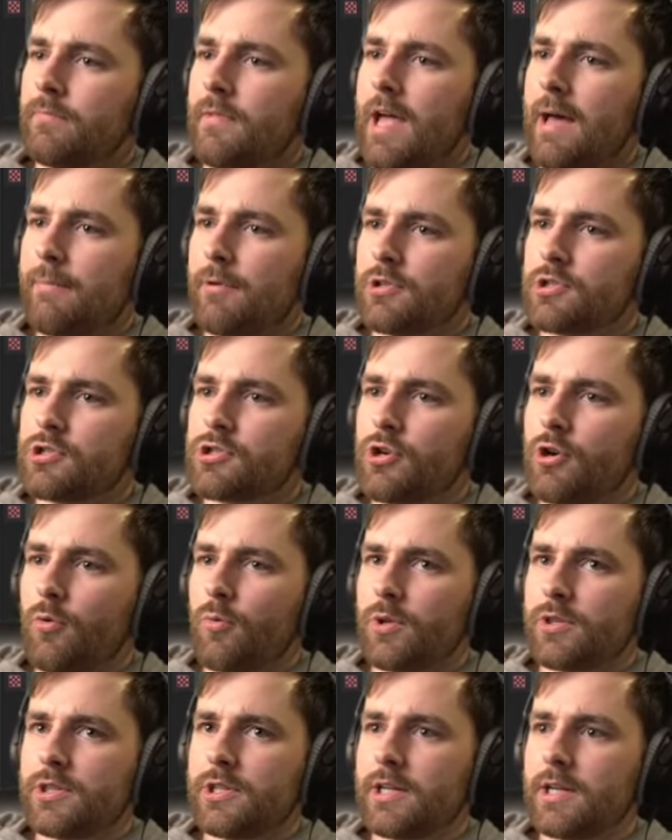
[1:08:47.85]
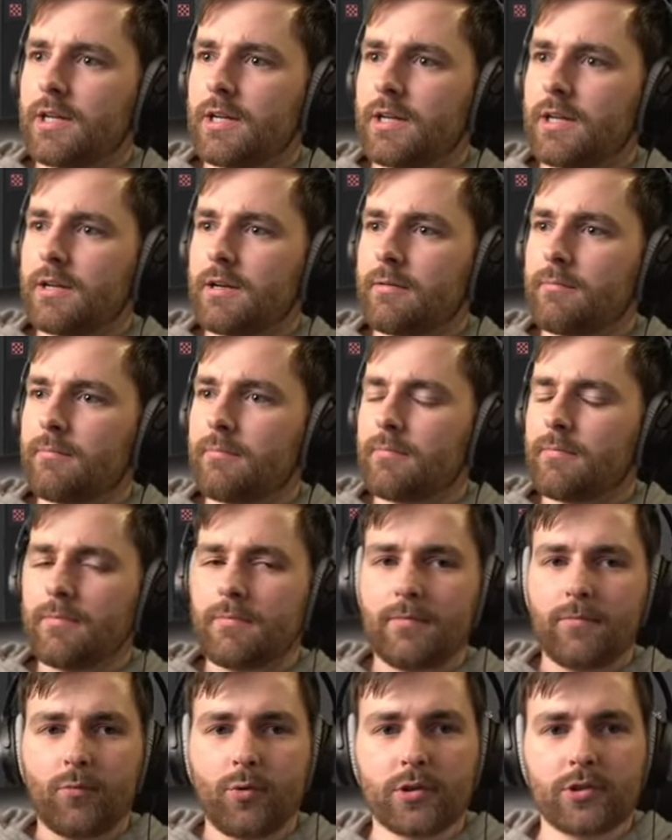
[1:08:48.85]
I'm not sure what the um,
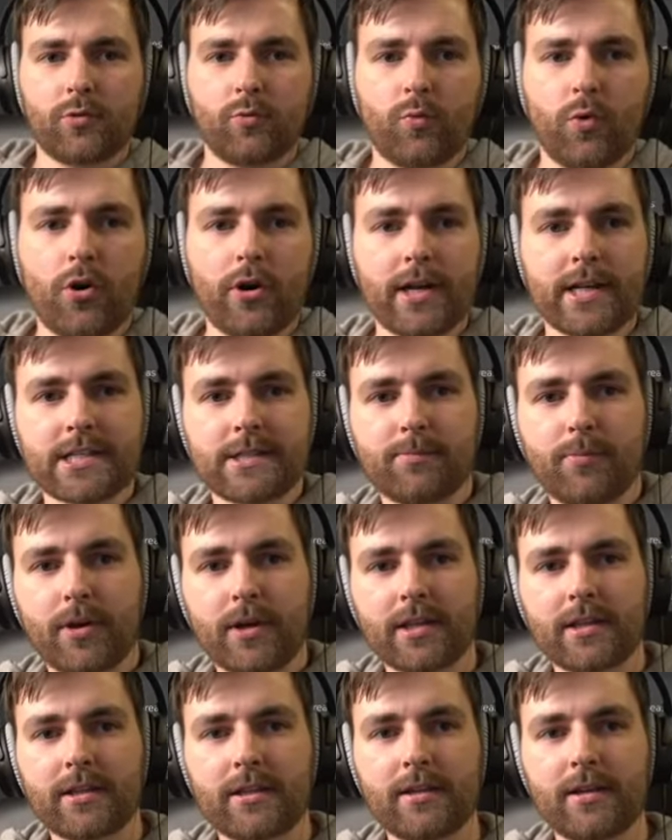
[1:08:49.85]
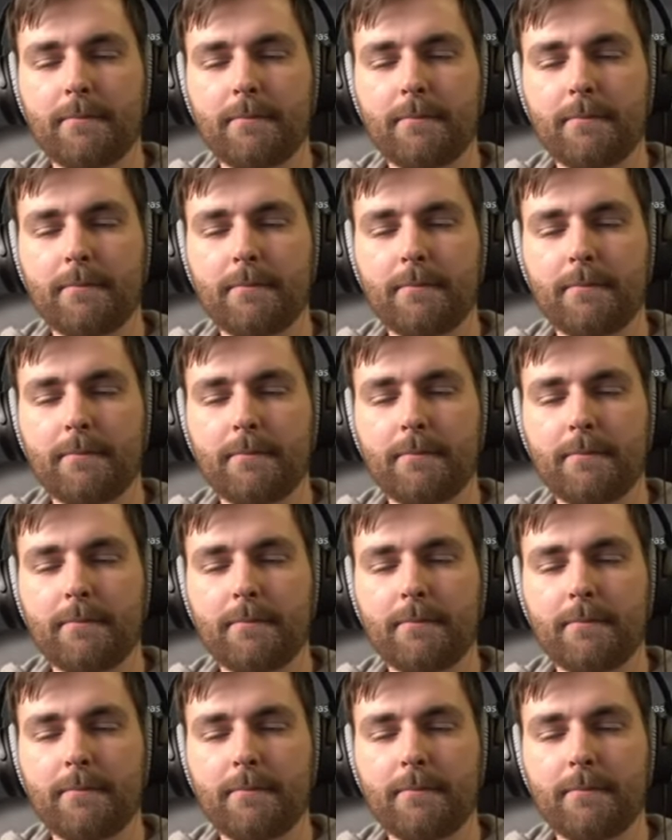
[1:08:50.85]
what the word is, but it,